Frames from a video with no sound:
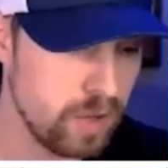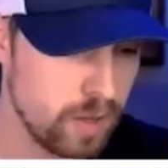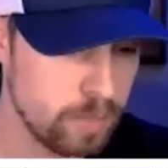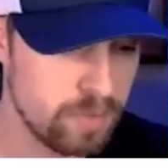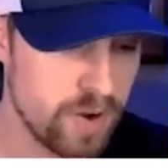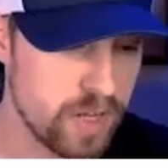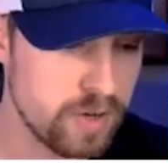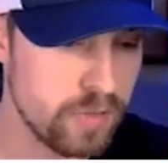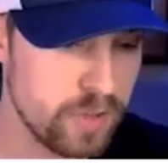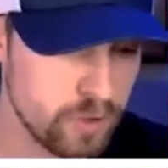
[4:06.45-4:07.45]

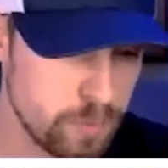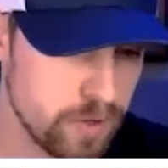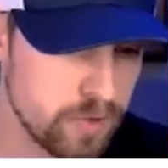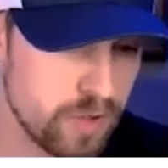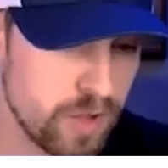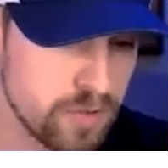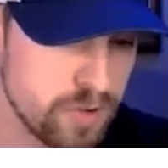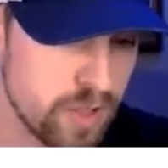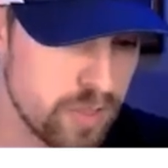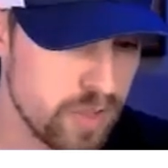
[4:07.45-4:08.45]
provided on the Experience Cloud
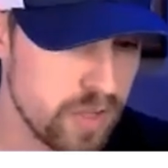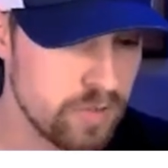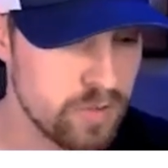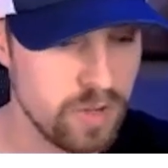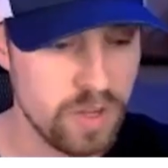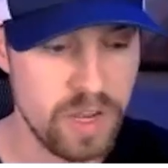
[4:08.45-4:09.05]
side of things.